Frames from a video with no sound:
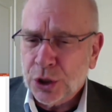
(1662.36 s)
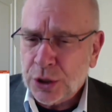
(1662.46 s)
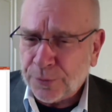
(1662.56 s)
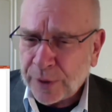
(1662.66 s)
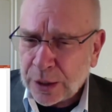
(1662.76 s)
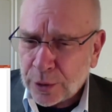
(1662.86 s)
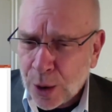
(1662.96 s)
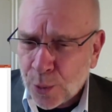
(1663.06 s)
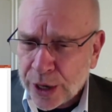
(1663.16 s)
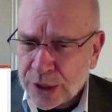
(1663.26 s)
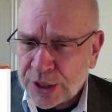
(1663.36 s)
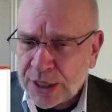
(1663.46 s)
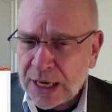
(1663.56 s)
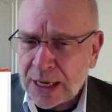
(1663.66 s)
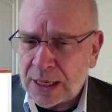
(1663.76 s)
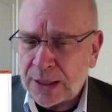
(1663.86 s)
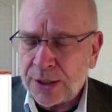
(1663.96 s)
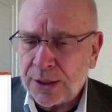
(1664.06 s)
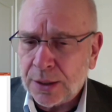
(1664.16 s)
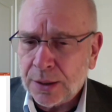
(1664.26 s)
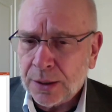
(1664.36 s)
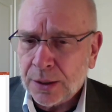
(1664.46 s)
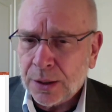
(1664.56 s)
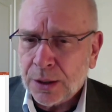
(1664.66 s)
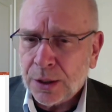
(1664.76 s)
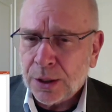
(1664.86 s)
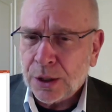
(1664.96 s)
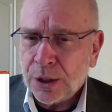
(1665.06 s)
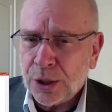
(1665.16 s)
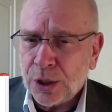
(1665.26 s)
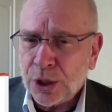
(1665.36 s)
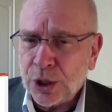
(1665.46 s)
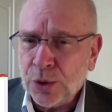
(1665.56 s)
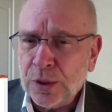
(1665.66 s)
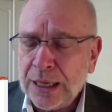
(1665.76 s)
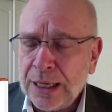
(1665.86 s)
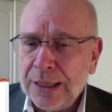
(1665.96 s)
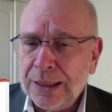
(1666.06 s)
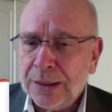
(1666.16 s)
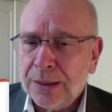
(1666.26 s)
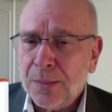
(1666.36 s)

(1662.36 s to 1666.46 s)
to figure out where Z is, you need